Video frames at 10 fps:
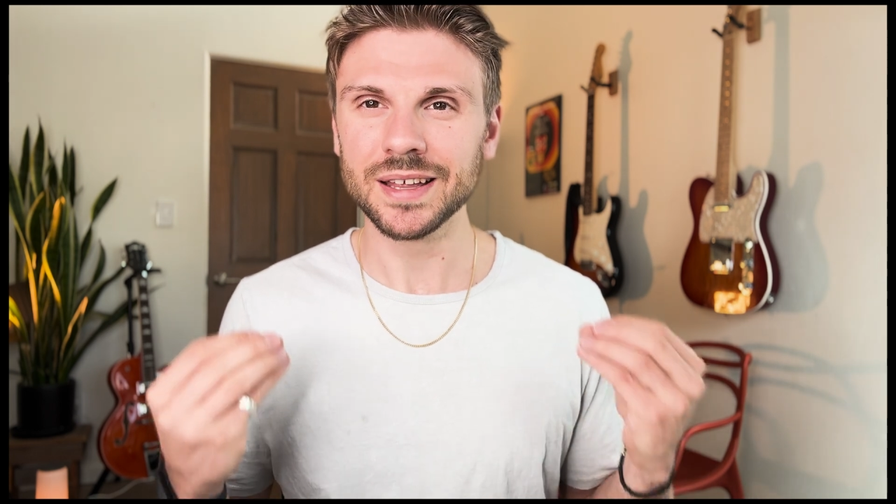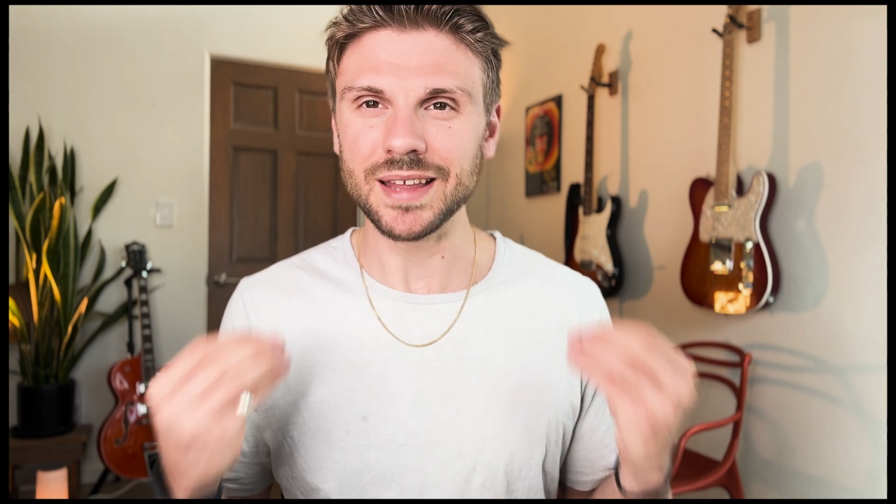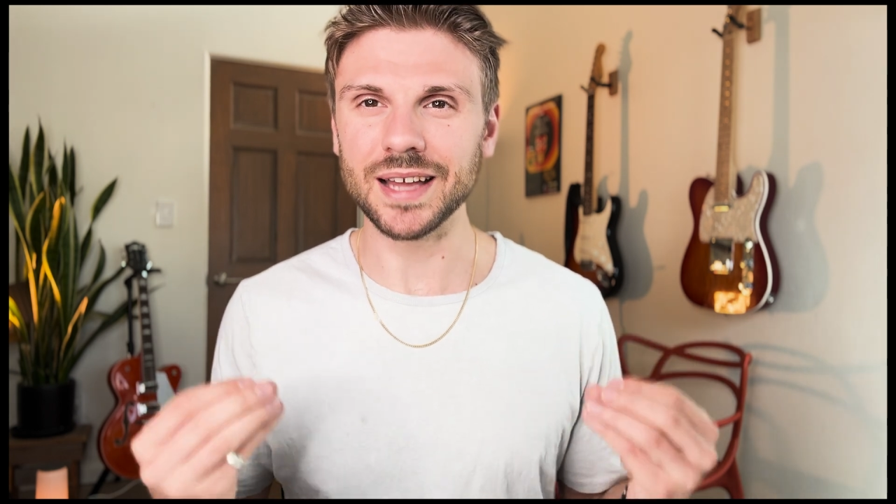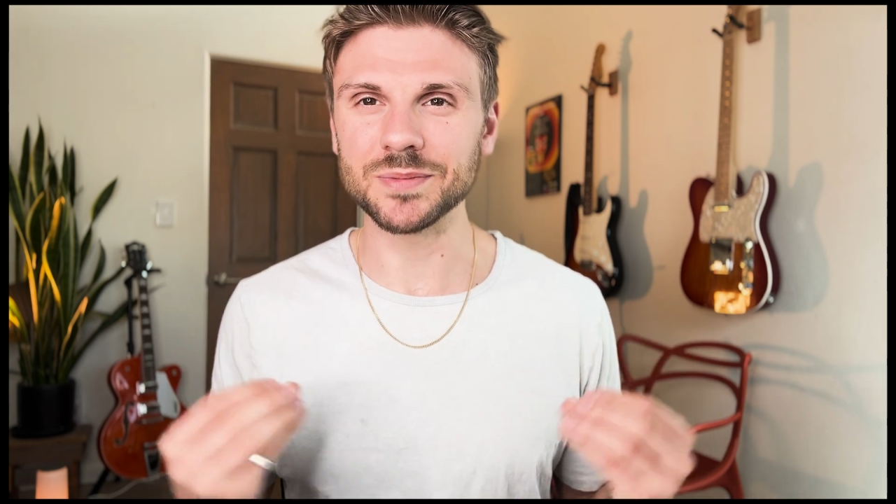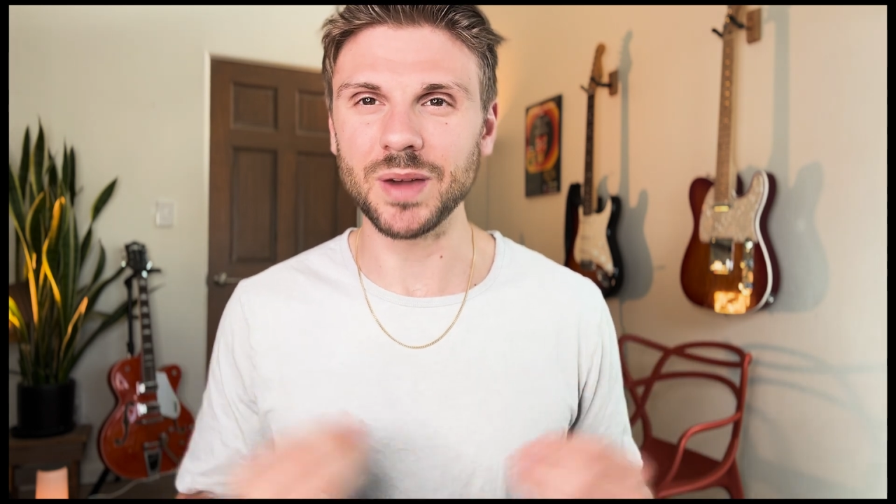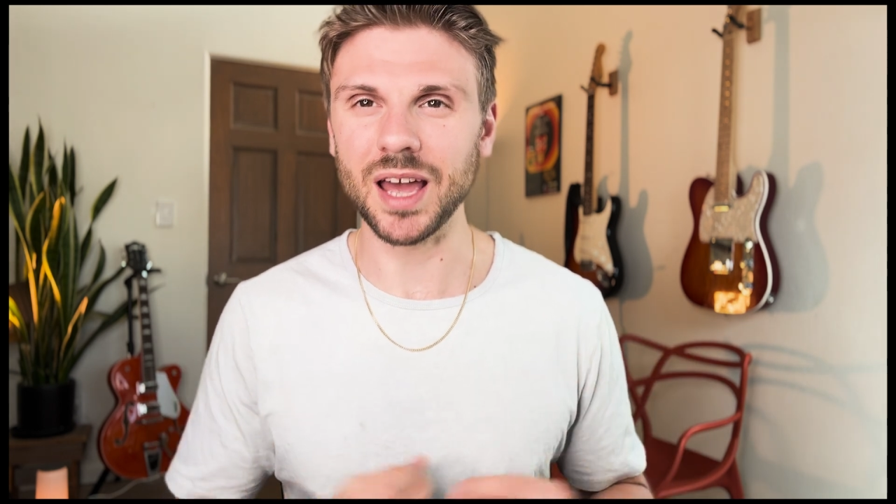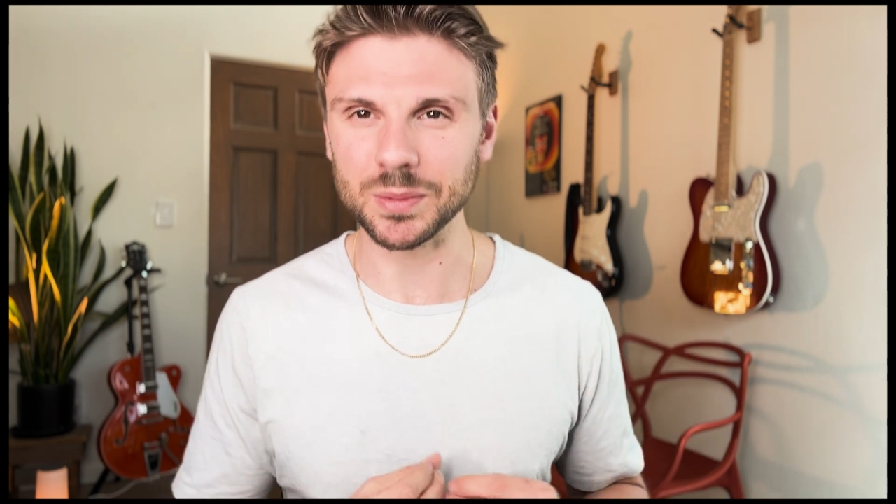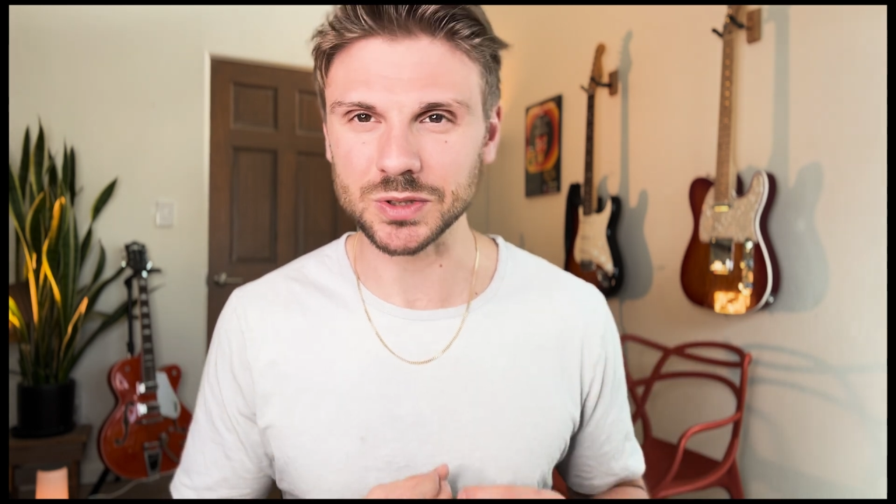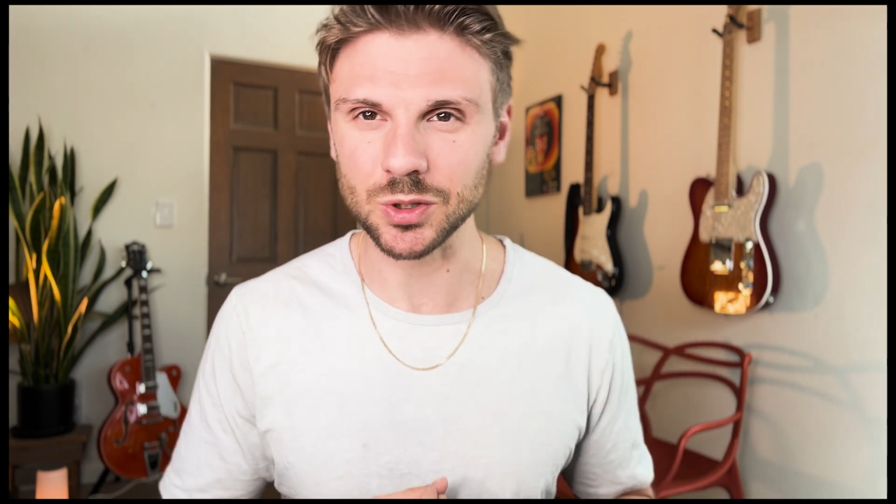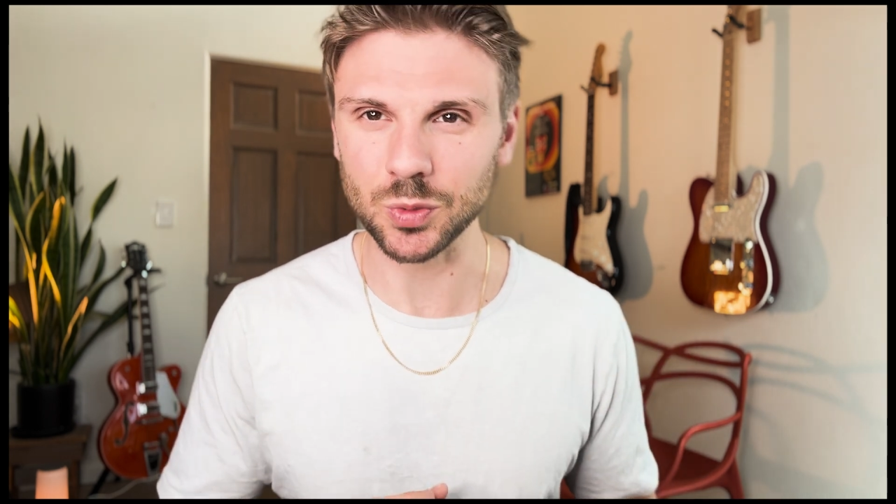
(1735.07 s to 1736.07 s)
That's my
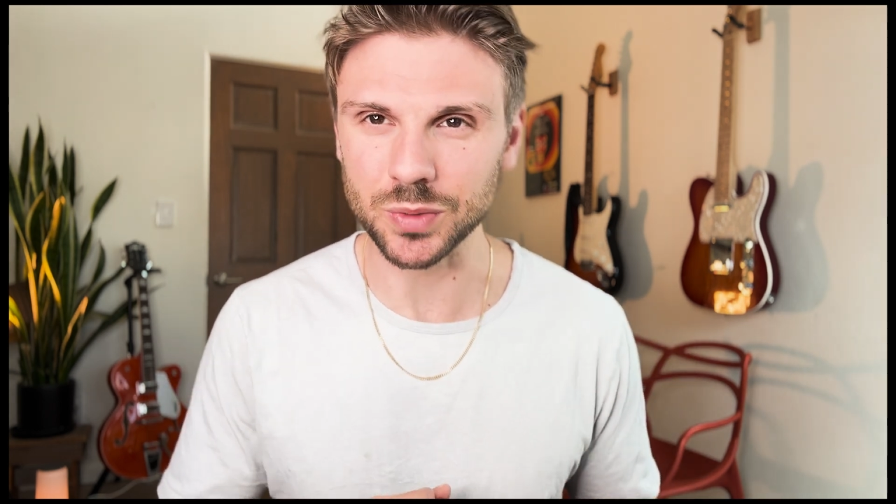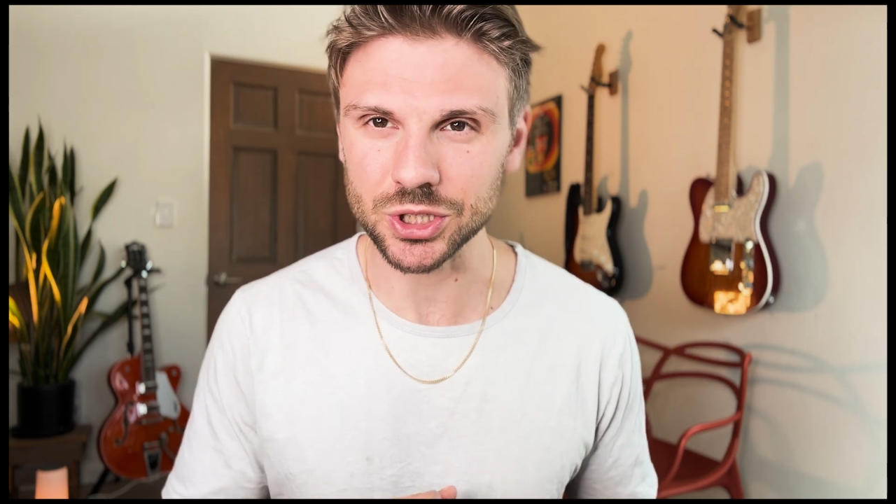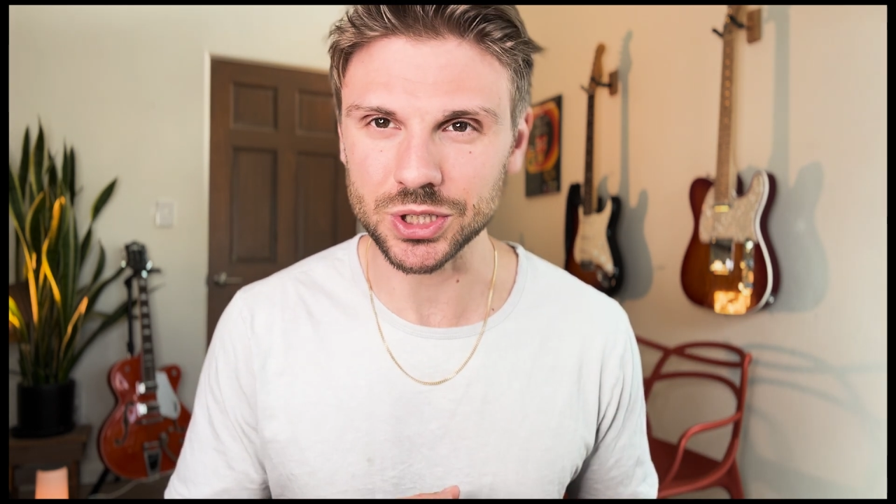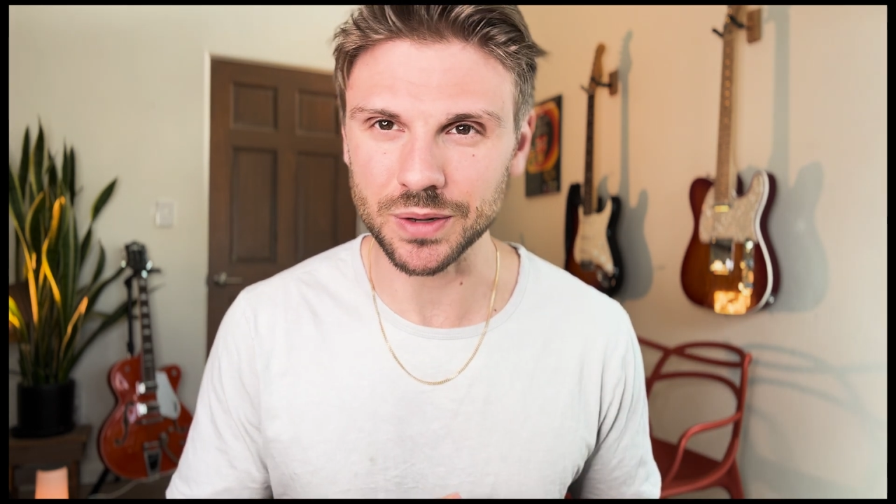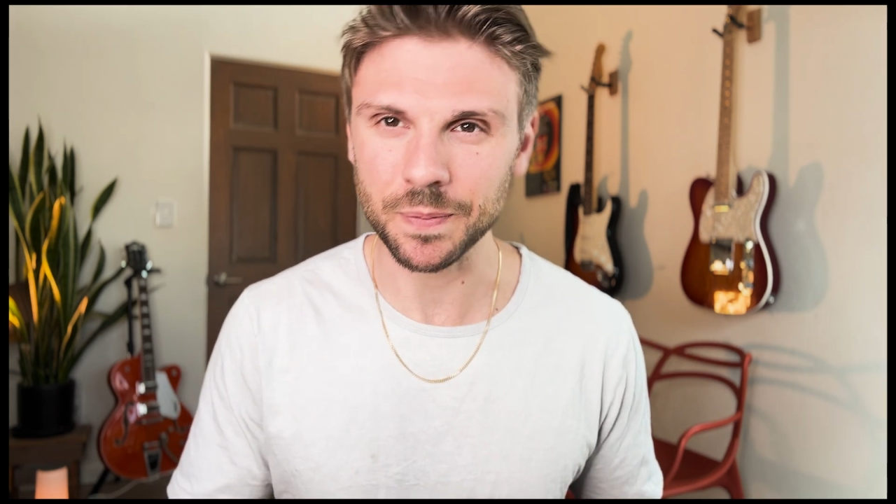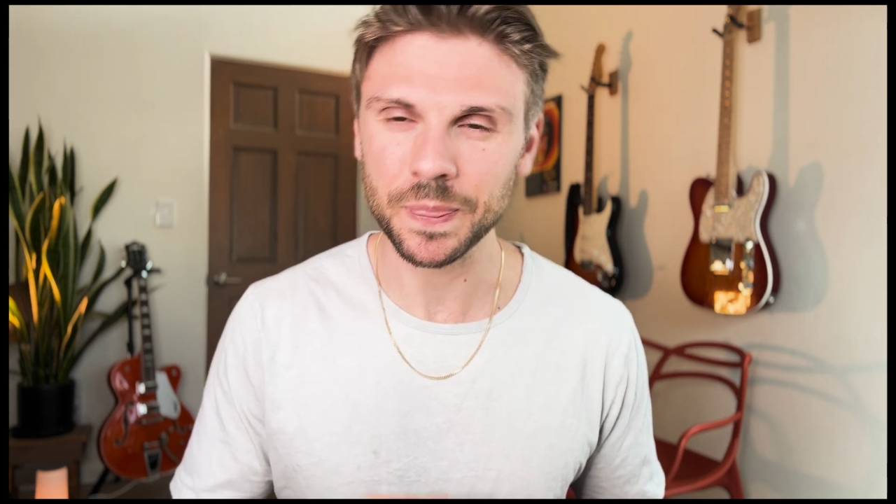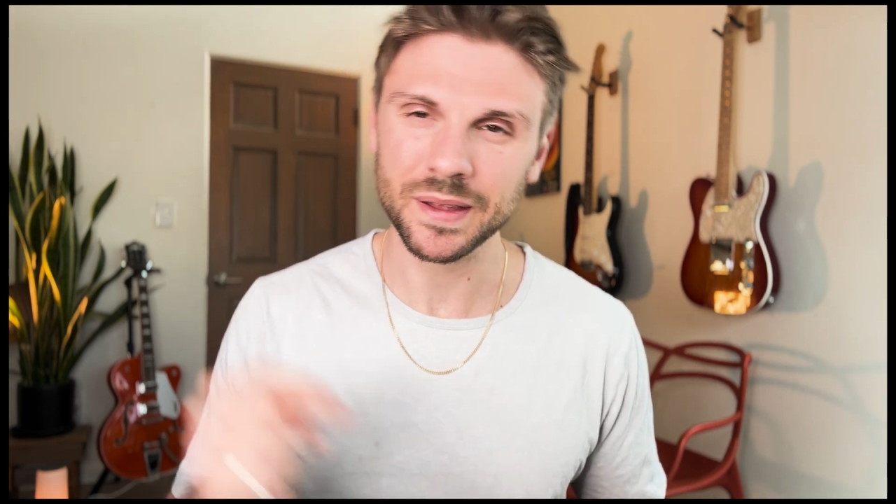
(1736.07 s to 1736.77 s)
absolute mission.